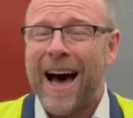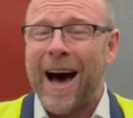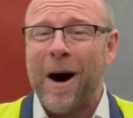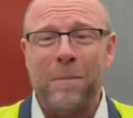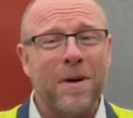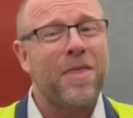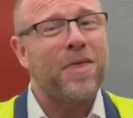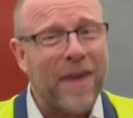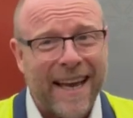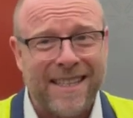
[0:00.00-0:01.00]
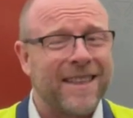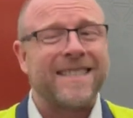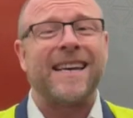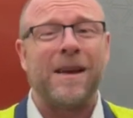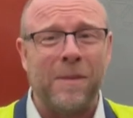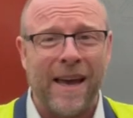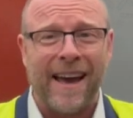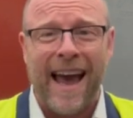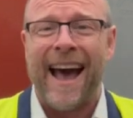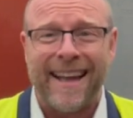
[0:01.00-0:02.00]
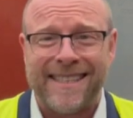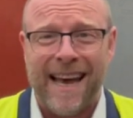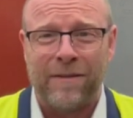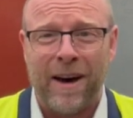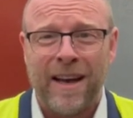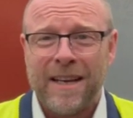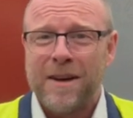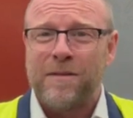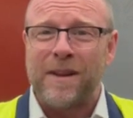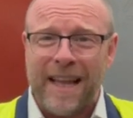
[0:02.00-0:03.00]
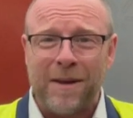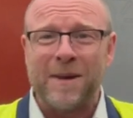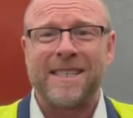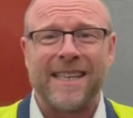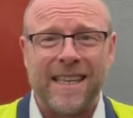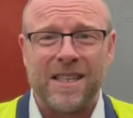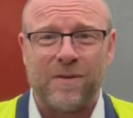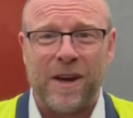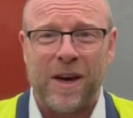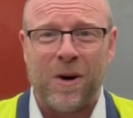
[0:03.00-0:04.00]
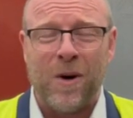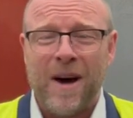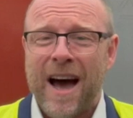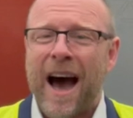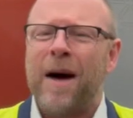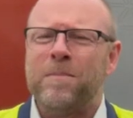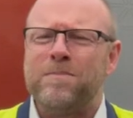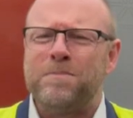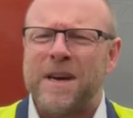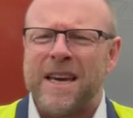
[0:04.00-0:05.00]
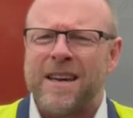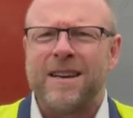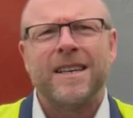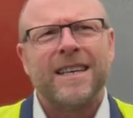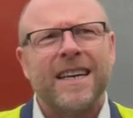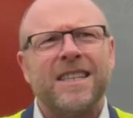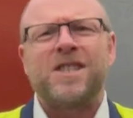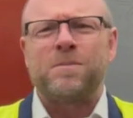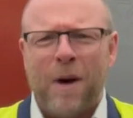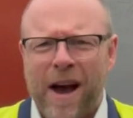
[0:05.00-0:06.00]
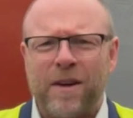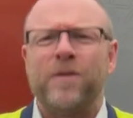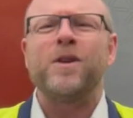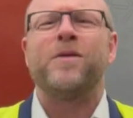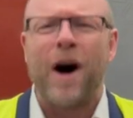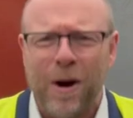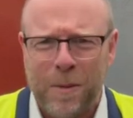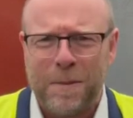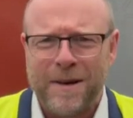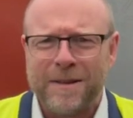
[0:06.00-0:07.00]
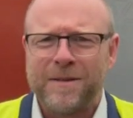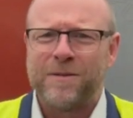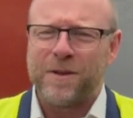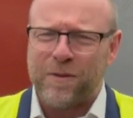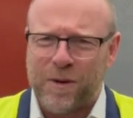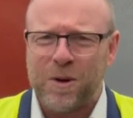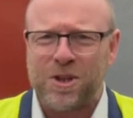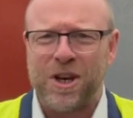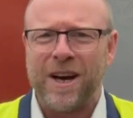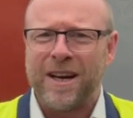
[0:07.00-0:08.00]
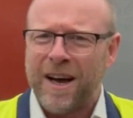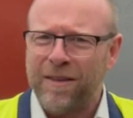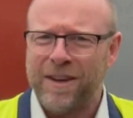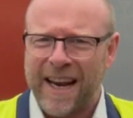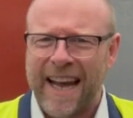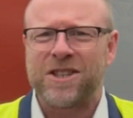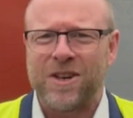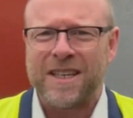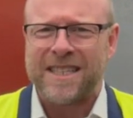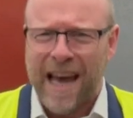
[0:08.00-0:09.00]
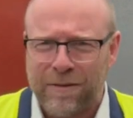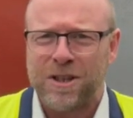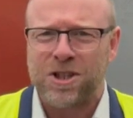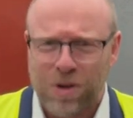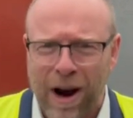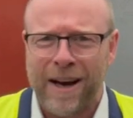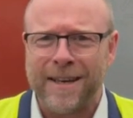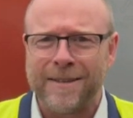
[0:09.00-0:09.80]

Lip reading: But thanks to the team here at Tevva for letting me see this vehicle and being inspired, full of hope, for the future of the electric Tevva truck.